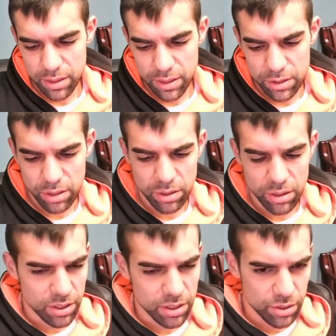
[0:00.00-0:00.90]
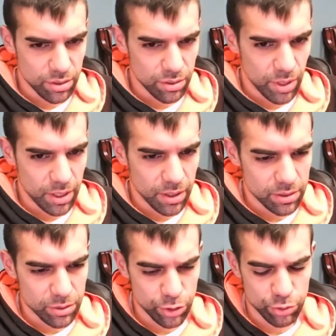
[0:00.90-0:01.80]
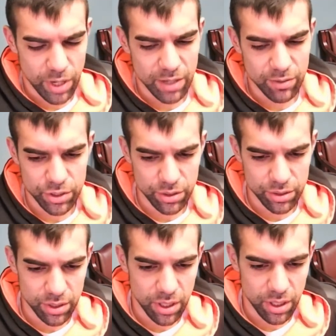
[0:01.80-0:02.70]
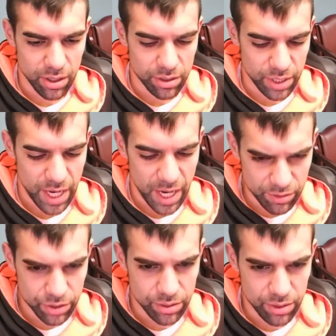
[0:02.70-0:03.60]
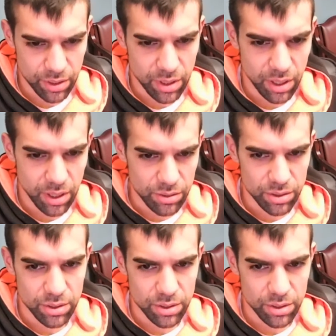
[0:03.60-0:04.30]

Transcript: to look a certain way, to drive a certain car, to have certain clothes.